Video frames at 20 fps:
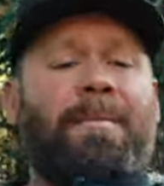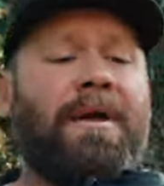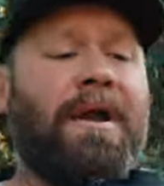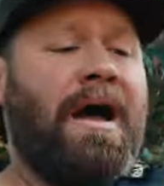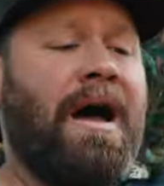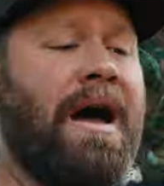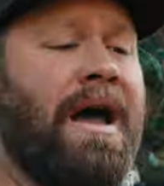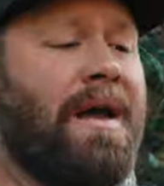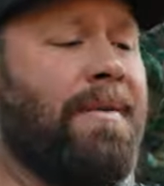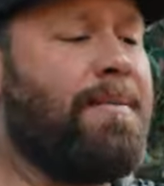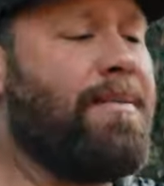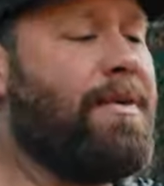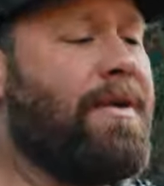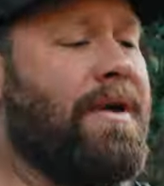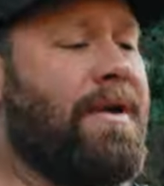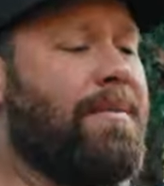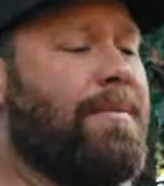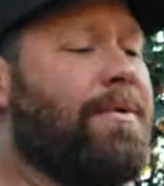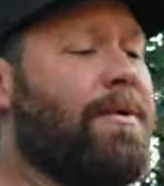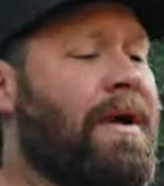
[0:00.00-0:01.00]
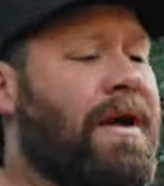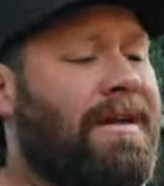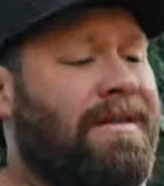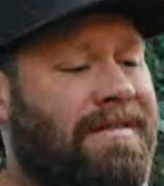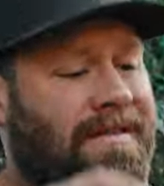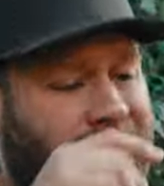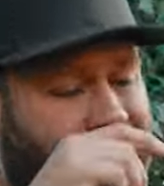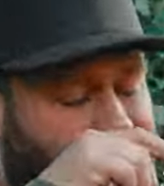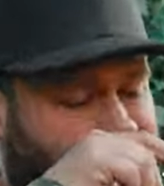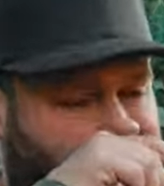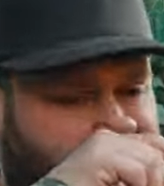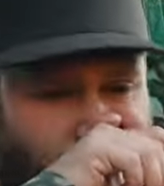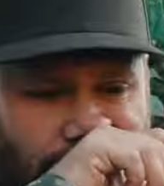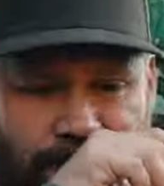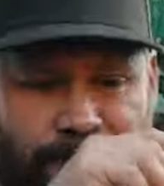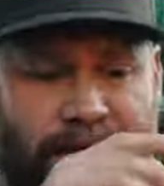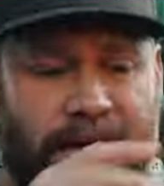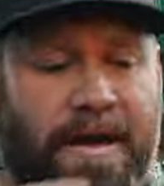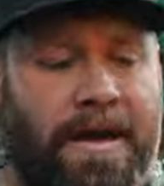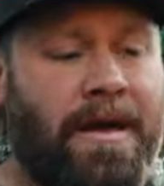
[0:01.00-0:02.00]
but I'm pretty impressed. This was
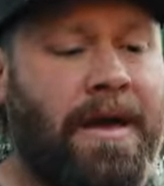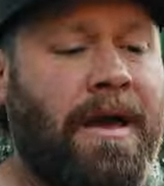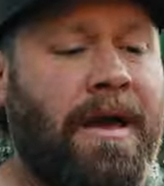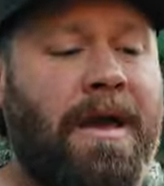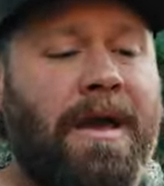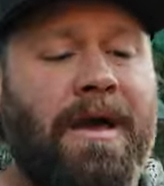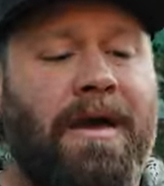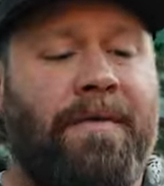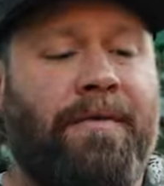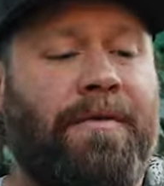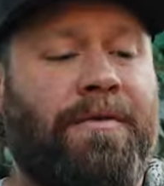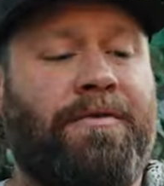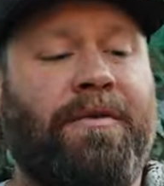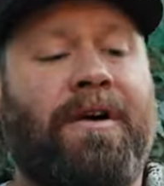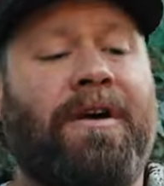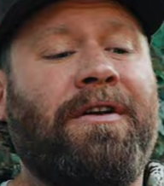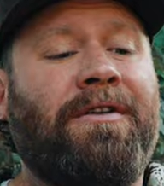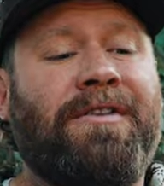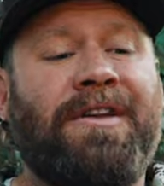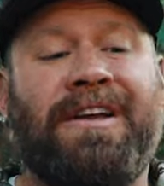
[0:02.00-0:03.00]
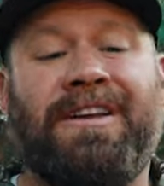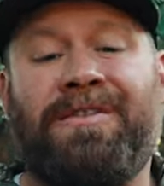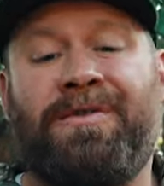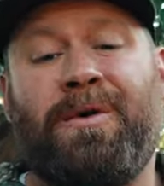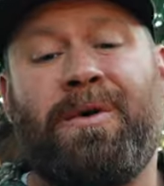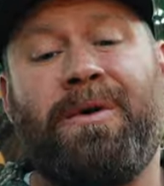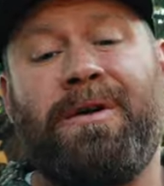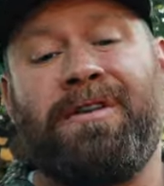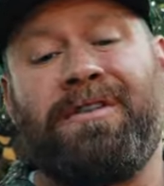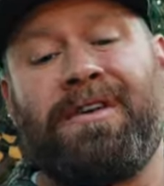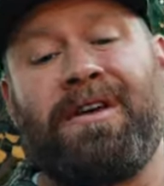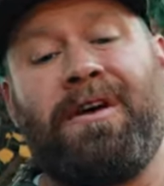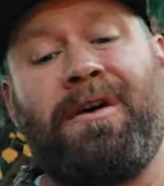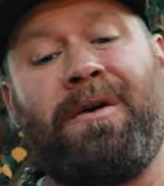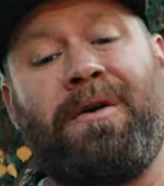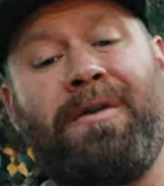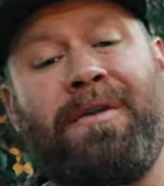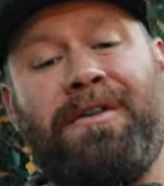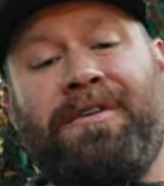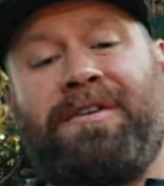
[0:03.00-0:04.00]
gonna be, as far as 640s
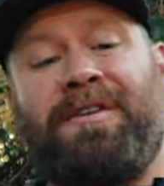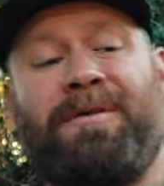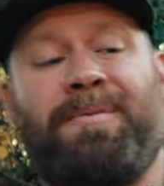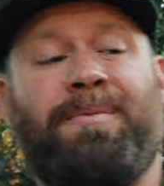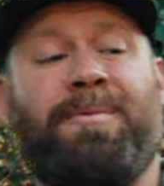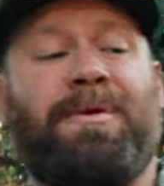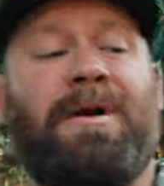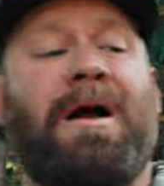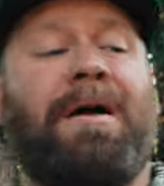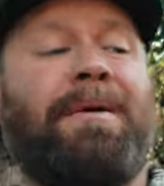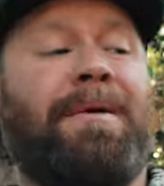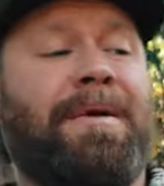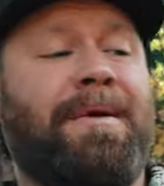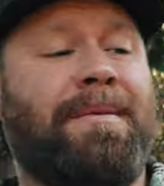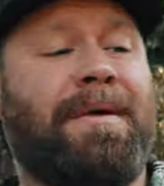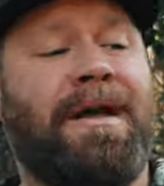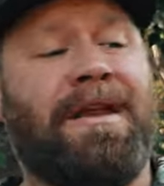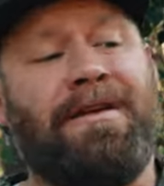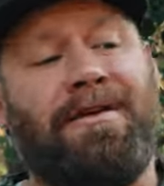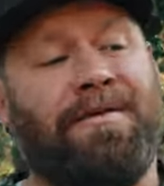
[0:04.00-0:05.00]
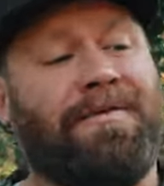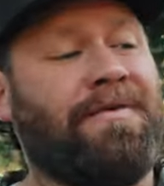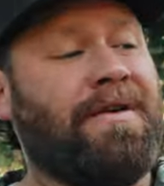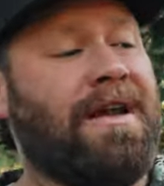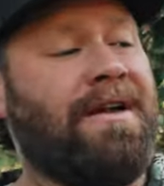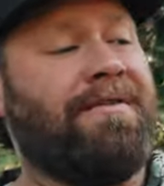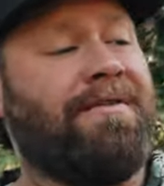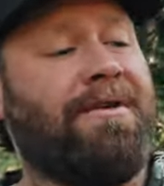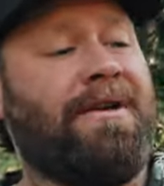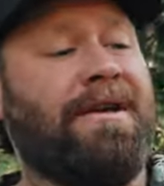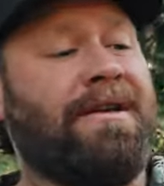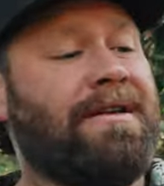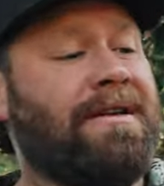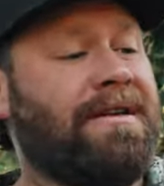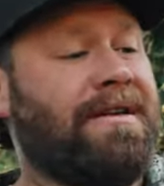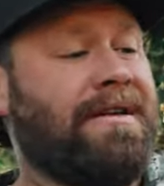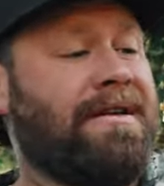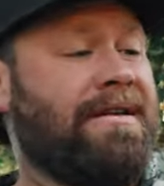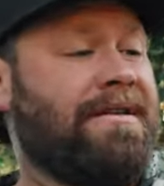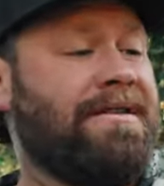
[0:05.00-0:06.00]
go, this is probably my new
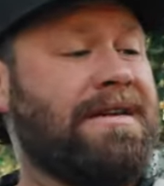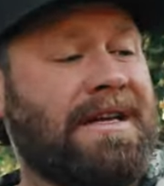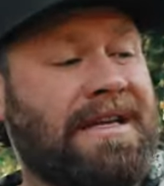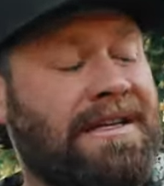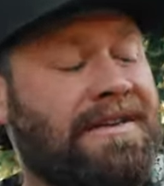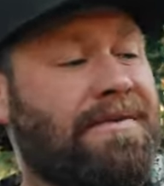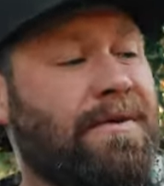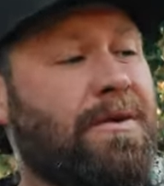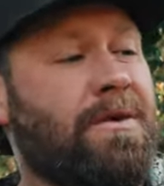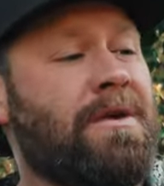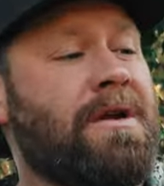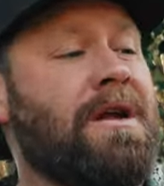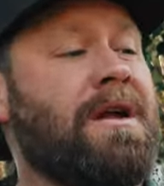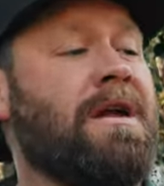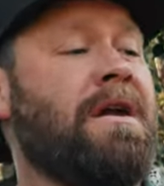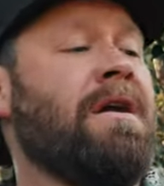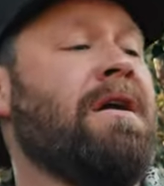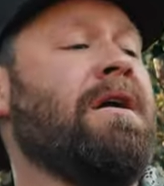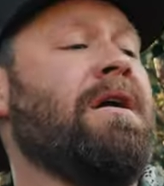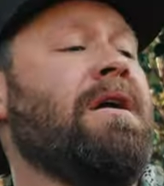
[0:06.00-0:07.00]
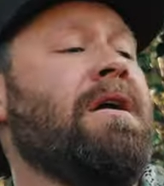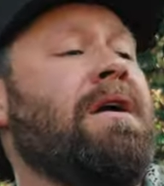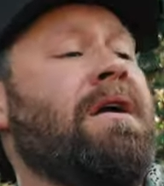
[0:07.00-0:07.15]
favorite 640